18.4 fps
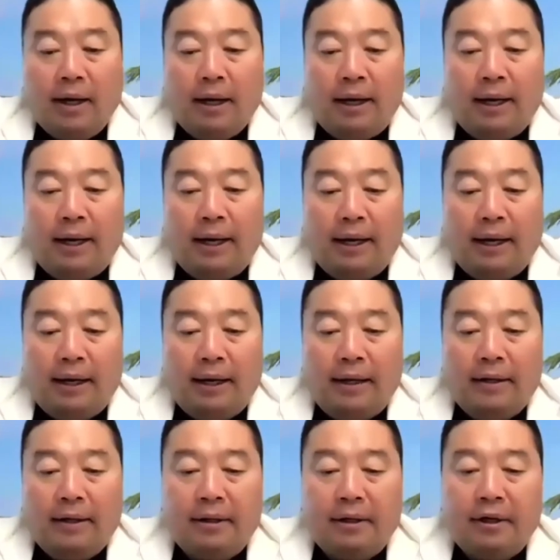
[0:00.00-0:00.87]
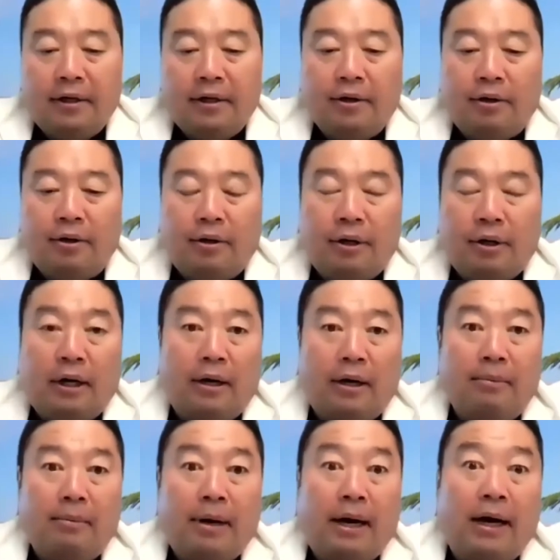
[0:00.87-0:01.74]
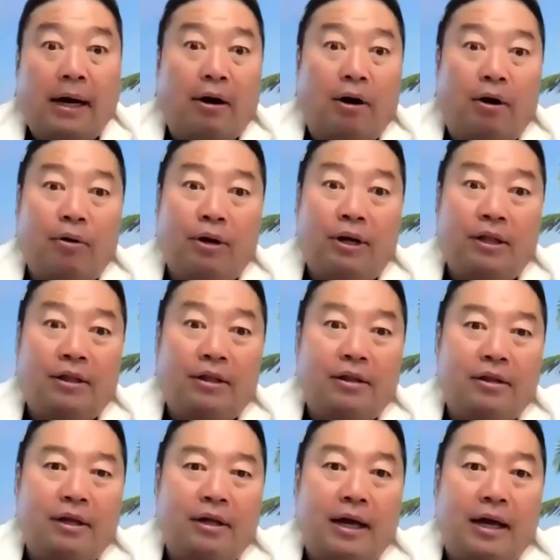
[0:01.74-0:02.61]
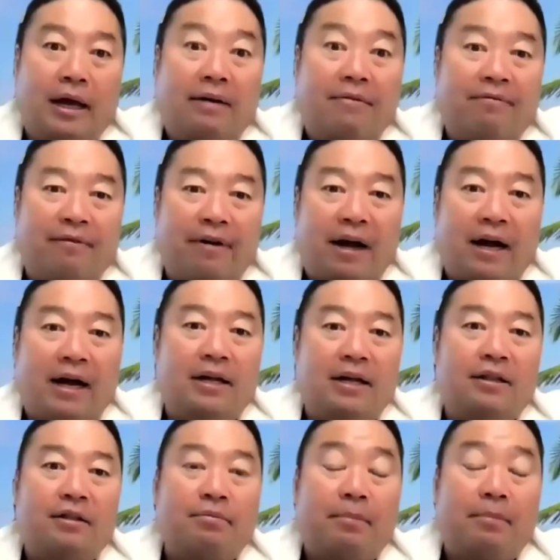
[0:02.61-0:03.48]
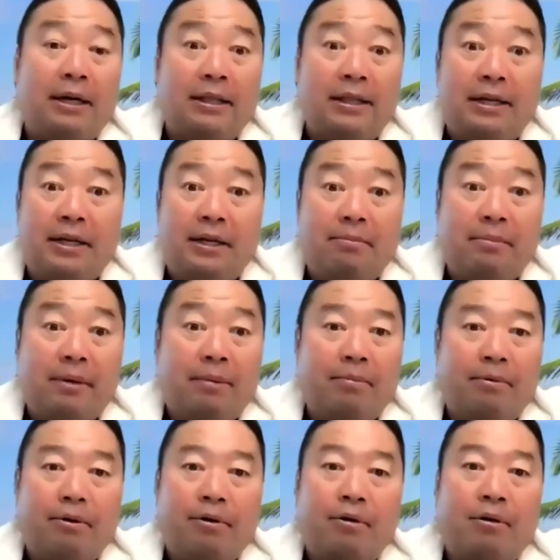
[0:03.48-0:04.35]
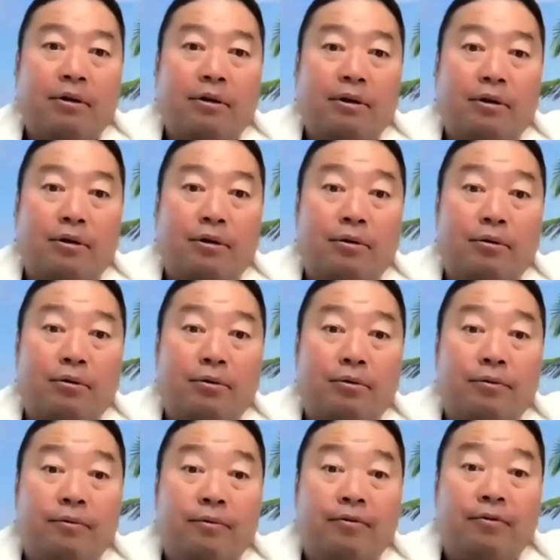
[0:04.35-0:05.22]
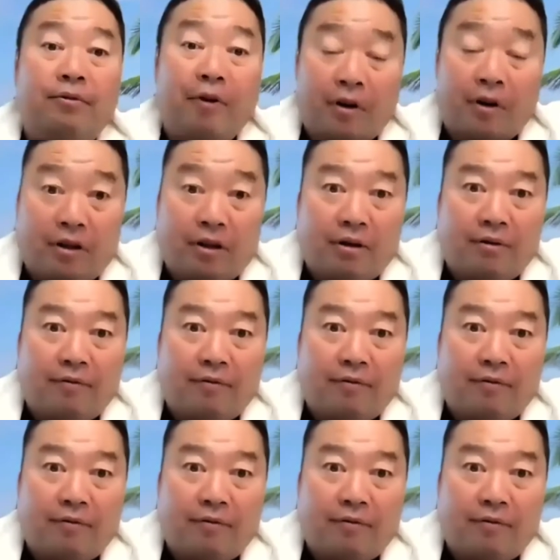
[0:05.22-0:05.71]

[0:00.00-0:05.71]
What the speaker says: And, you know, I always advise my team members to, first